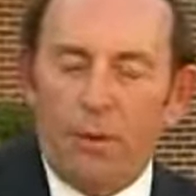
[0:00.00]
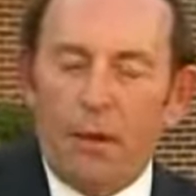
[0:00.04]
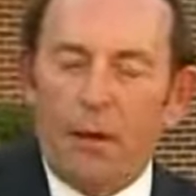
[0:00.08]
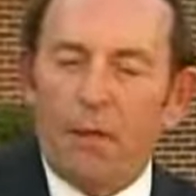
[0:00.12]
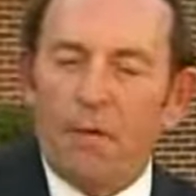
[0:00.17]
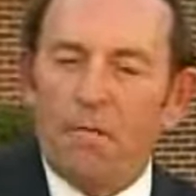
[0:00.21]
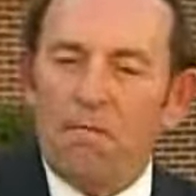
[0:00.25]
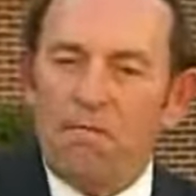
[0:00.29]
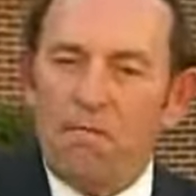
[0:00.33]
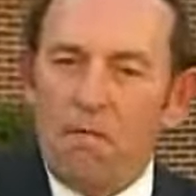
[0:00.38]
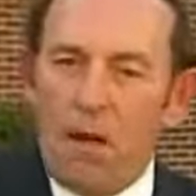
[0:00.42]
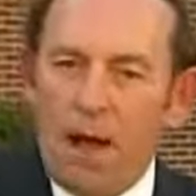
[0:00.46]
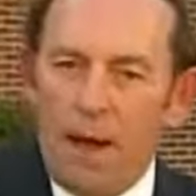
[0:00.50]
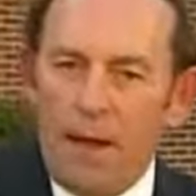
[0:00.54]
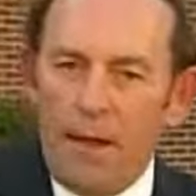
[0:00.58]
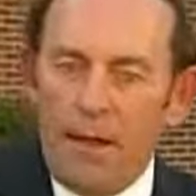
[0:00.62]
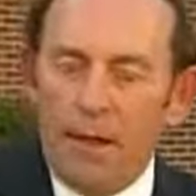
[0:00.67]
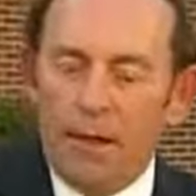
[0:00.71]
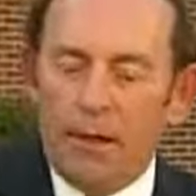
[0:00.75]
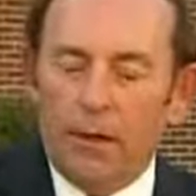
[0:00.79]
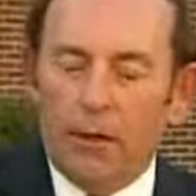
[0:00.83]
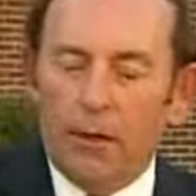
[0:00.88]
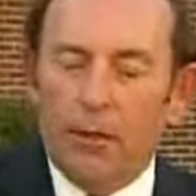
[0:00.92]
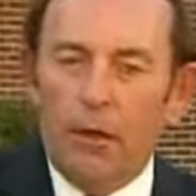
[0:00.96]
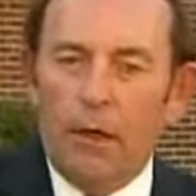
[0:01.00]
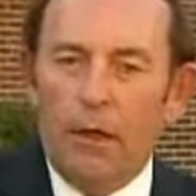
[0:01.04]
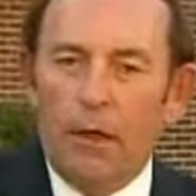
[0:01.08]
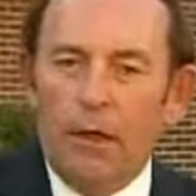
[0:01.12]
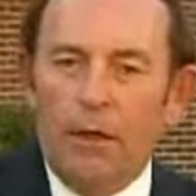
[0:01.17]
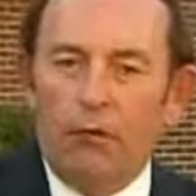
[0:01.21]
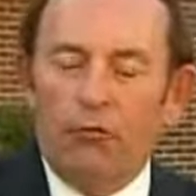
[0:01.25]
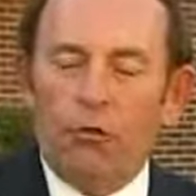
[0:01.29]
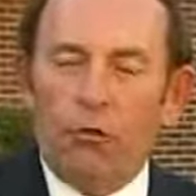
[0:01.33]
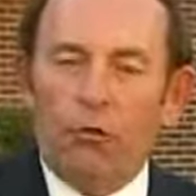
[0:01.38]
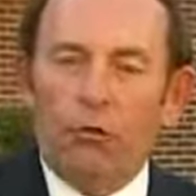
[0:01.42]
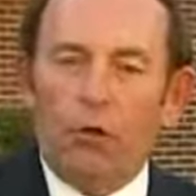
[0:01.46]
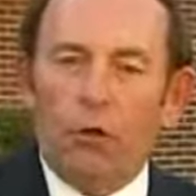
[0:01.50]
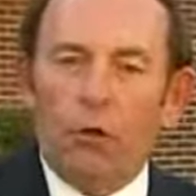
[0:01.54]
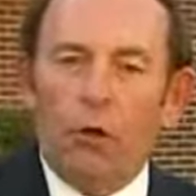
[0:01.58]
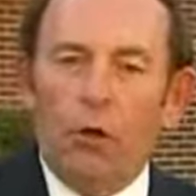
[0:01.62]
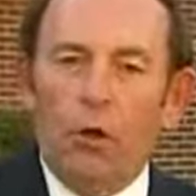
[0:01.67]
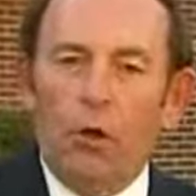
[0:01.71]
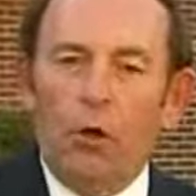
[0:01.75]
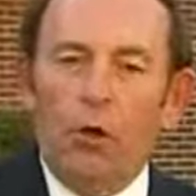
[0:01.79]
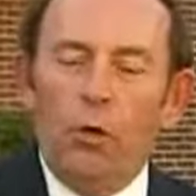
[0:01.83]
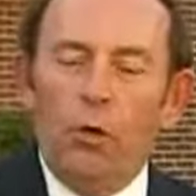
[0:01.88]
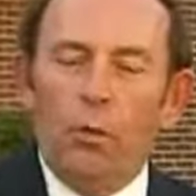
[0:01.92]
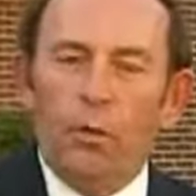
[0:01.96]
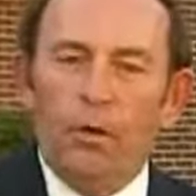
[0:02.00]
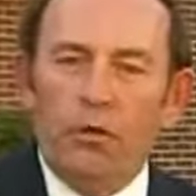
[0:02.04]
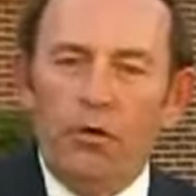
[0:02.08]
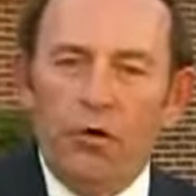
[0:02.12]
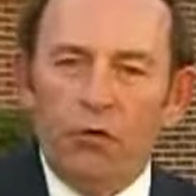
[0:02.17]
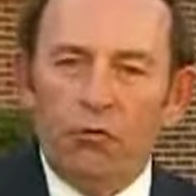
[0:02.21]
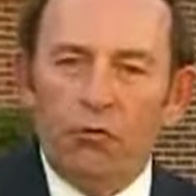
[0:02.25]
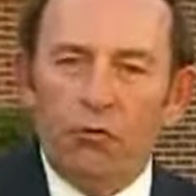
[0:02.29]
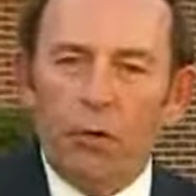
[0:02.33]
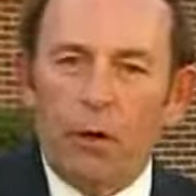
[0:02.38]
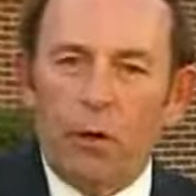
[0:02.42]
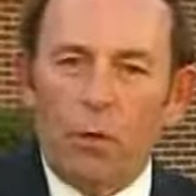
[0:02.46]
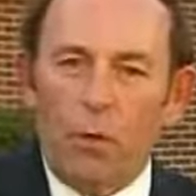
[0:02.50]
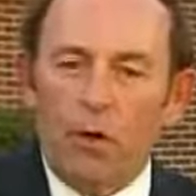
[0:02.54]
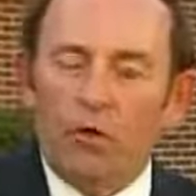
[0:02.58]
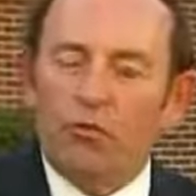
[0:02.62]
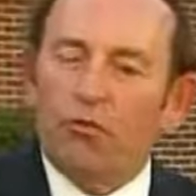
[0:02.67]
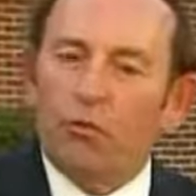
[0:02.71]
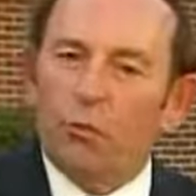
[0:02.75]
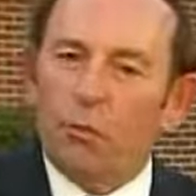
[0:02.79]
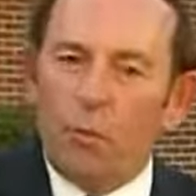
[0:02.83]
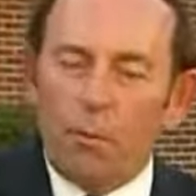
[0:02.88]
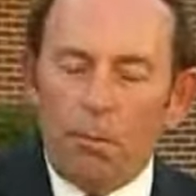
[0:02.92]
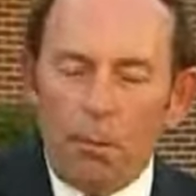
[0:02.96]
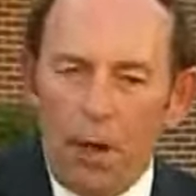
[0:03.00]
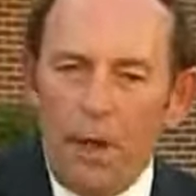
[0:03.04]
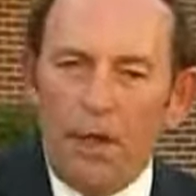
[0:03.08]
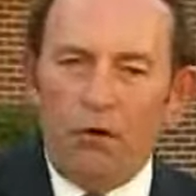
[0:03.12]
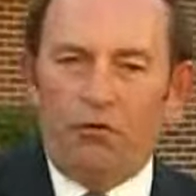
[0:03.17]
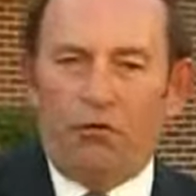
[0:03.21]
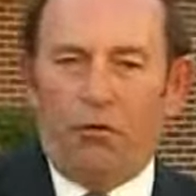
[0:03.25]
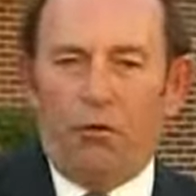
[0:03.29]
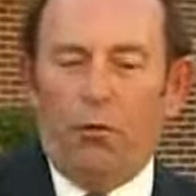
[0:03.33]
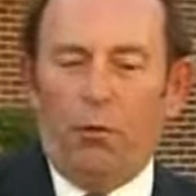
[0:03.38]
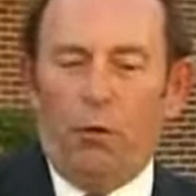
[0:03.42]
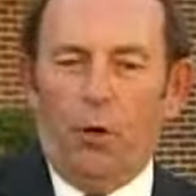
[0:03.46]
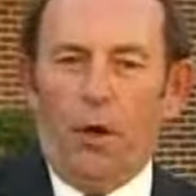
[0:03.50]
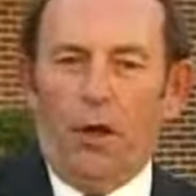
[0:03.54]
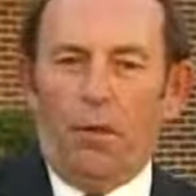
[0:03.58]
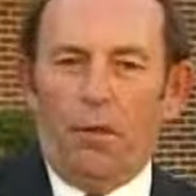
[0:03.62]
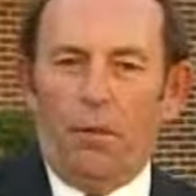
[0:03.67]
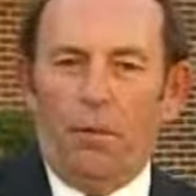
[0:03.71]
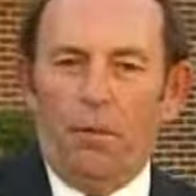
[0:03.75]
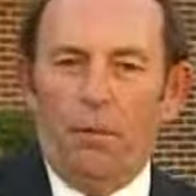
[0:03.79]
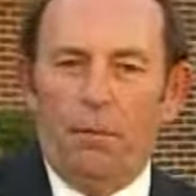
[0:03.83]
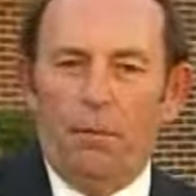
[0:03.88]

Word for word: Now, the fight here is over who the district wants to replace them with.